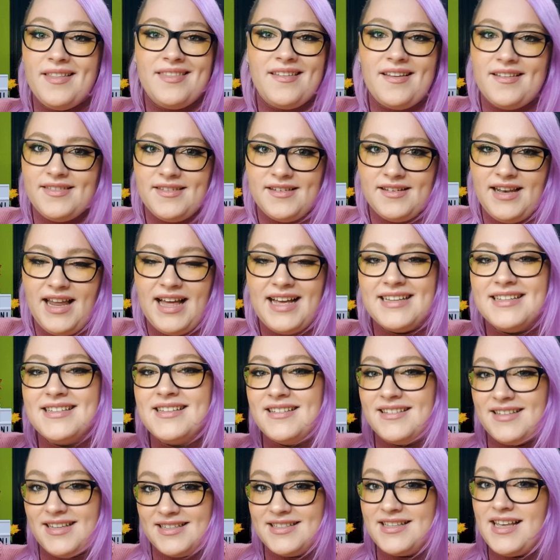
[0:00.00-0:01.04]
nonetheless,
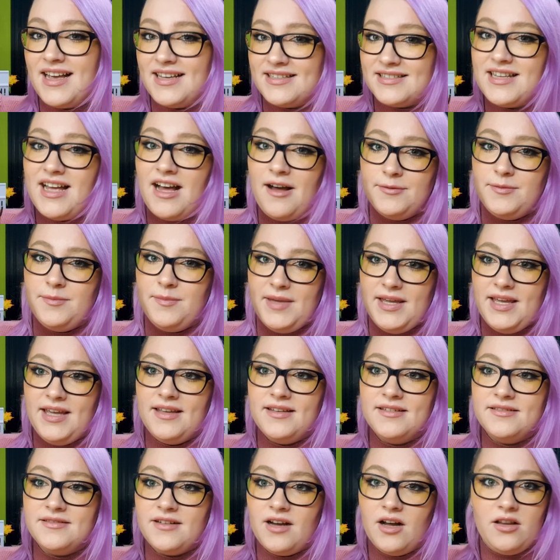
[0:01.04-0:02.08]
this has helped
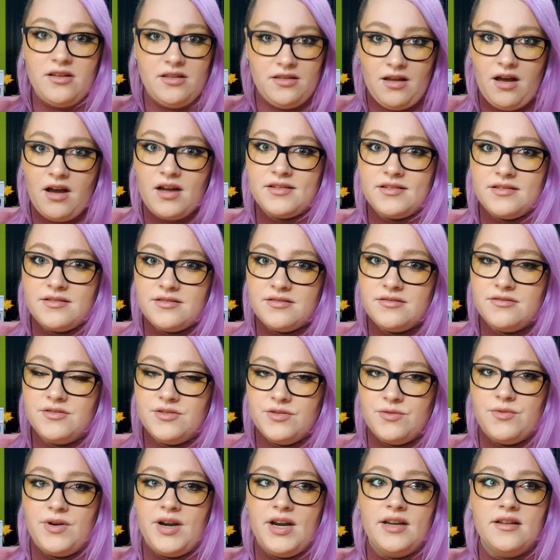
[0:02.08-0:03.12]
me a lot
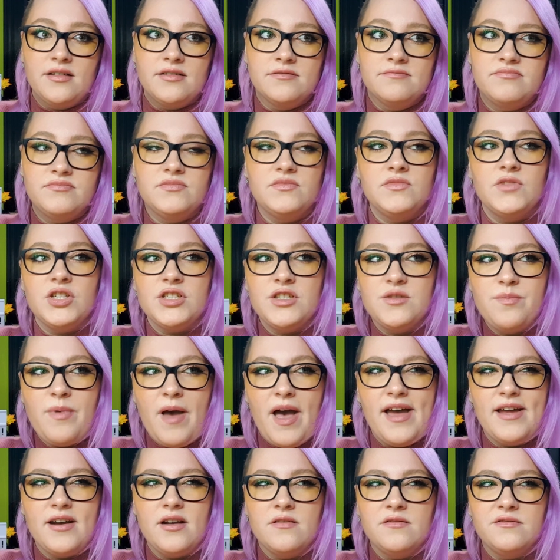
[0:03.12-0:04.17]
during the
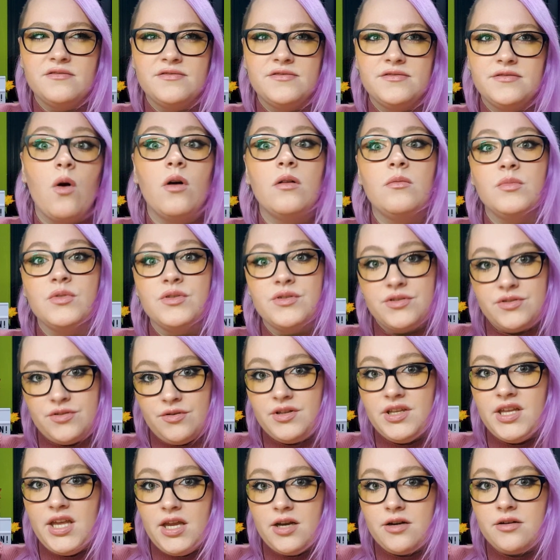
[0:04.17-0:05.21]
span of almost a
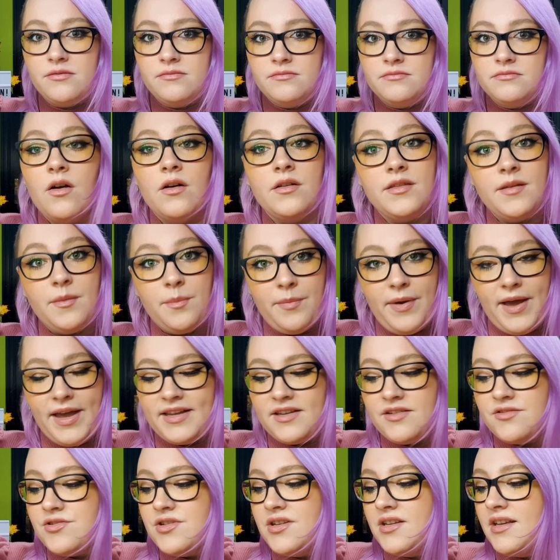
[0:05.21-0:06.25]
year. On the
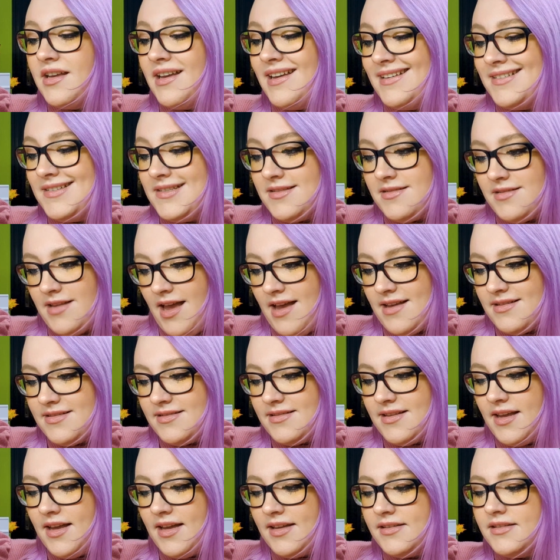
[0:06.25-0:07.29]
packaging, it says
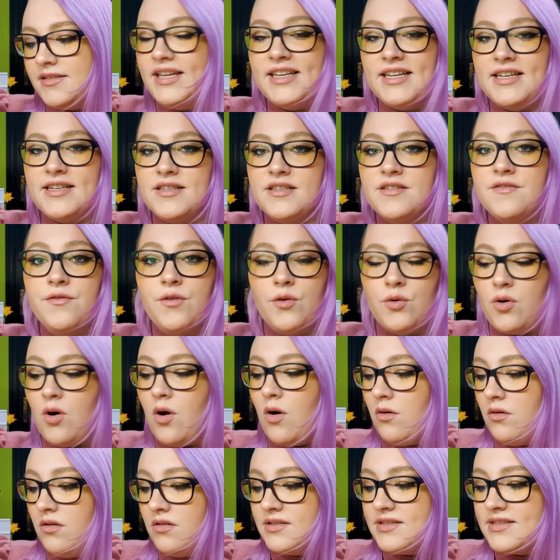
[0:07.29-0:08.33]
that it is for
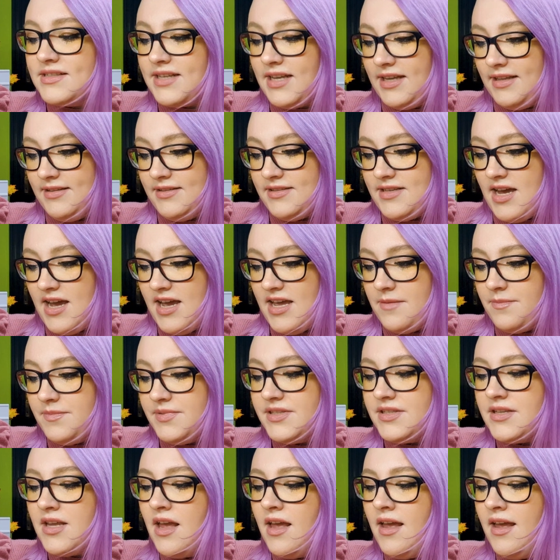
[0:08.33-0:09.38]
all skin
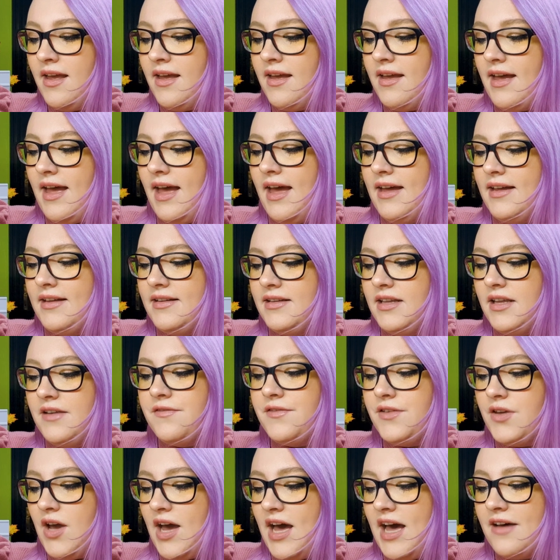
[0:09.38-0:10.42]
types, and if
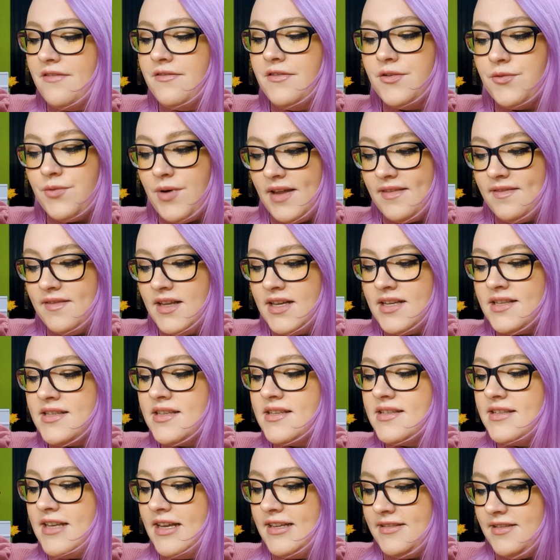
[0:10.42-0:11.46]
you have redness,
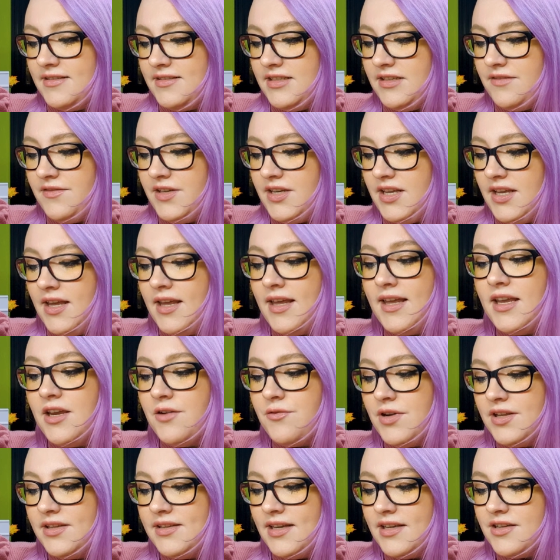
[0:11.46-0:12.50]
sensitivity,
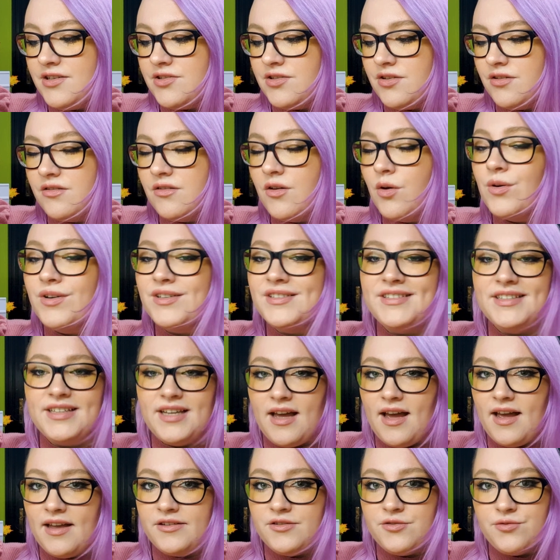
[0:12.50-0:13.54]
irritation, or
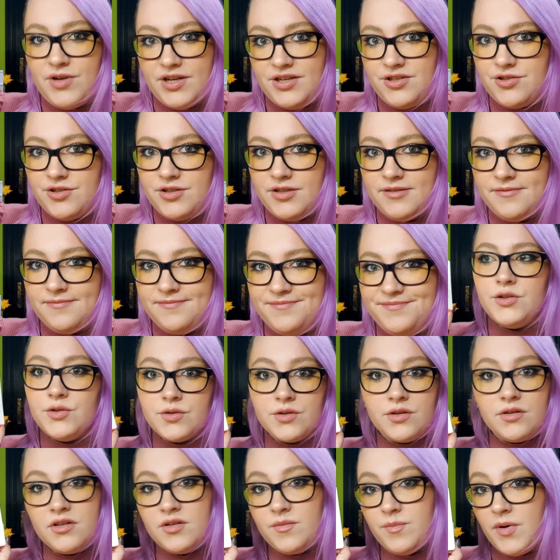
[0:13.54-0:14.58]
dehydration. You
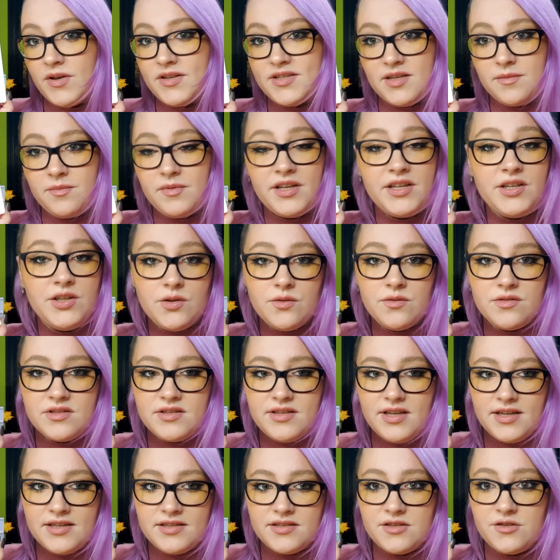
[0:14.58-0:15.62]
could possibly use
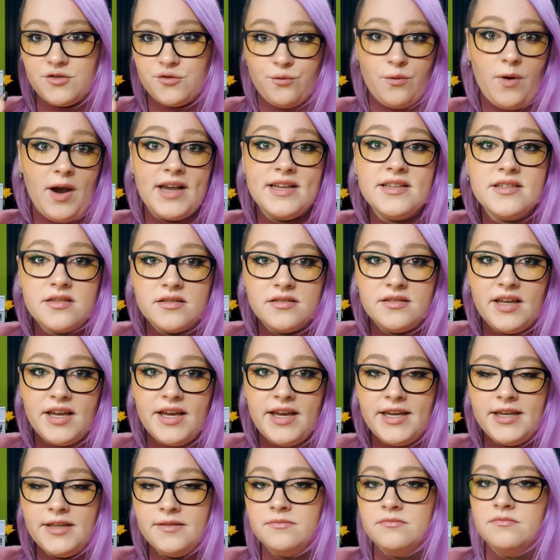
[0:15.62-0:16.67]
this twice a
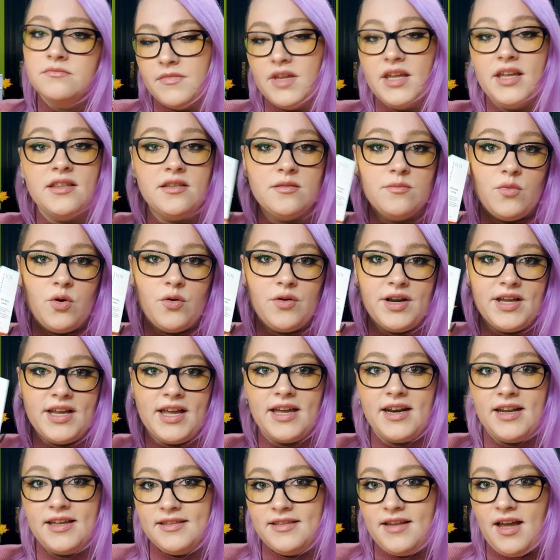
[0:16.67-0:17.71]
day in the morning and
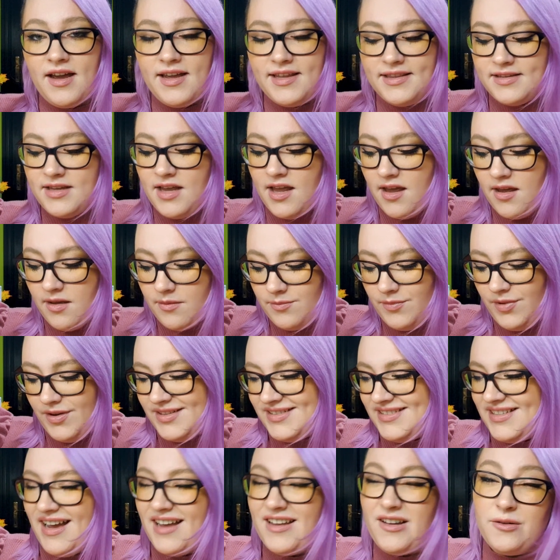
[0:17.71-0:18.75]
at night, but
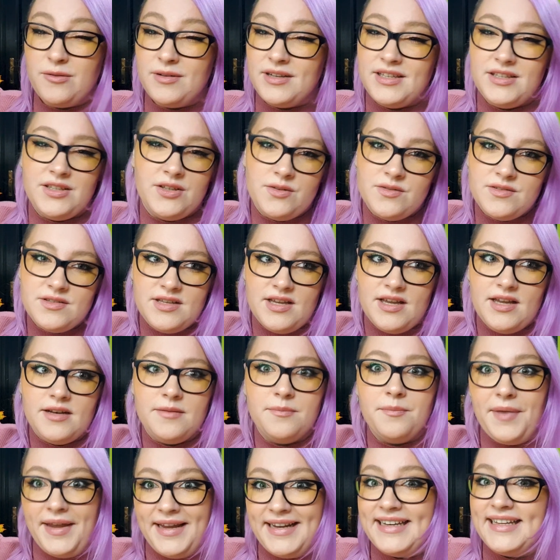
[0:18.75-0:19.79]
I only use it
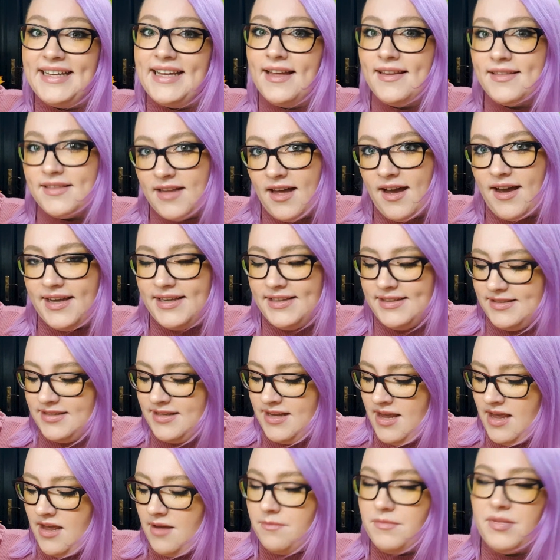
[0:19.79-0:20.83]
mainly at night
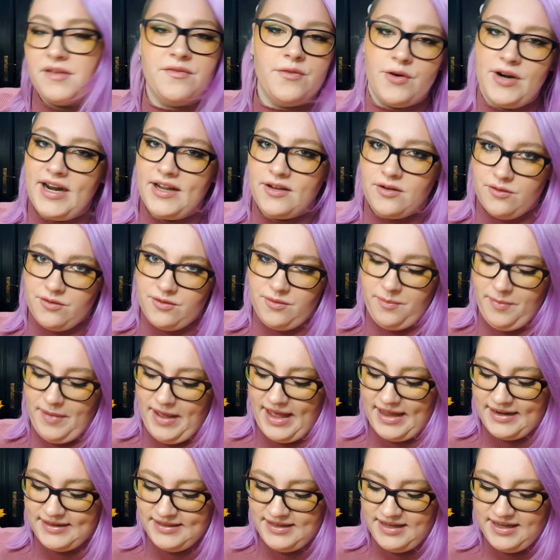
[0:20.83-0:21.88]
before I go to
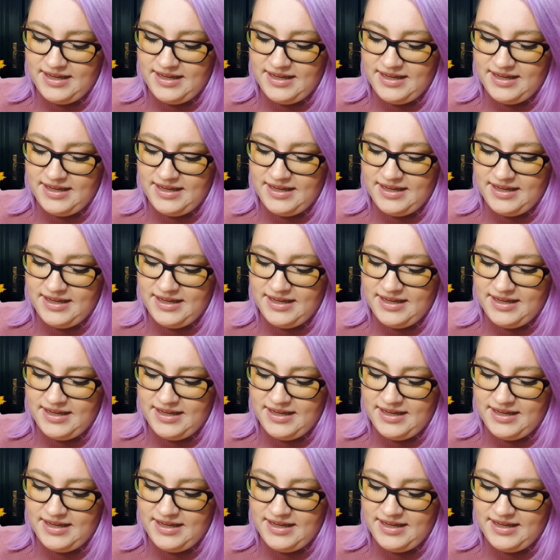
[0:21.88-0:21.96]
bed